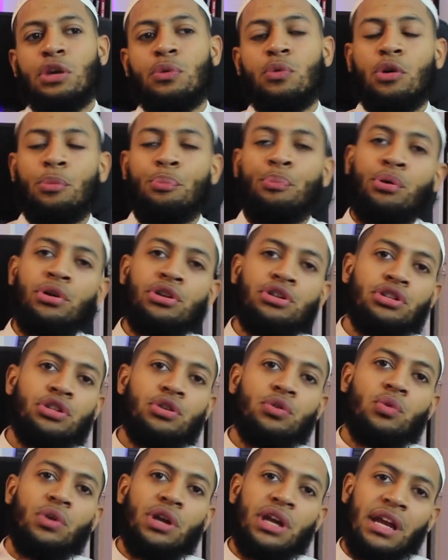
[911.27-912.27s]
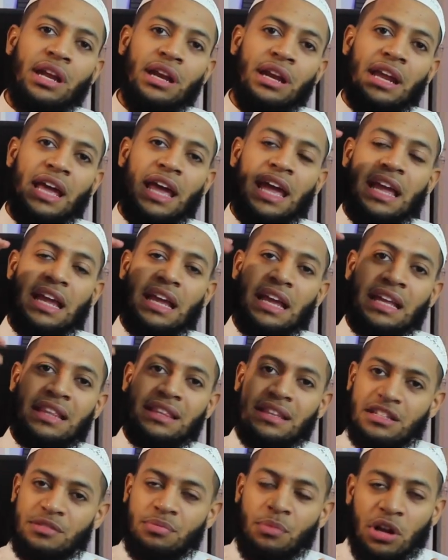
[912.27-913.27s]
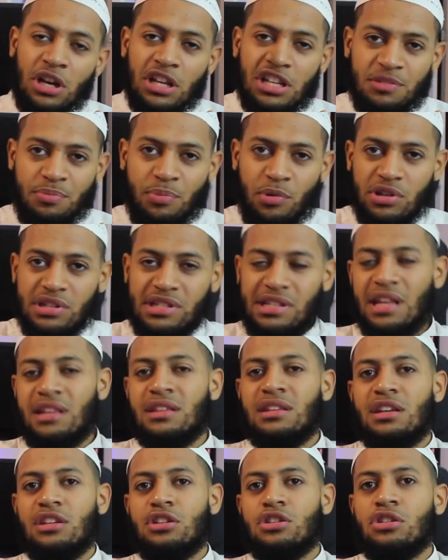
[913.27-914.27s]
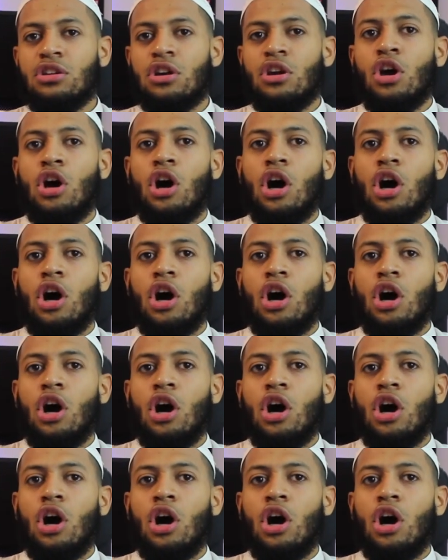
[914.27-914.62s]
it will put you in the smallest percentage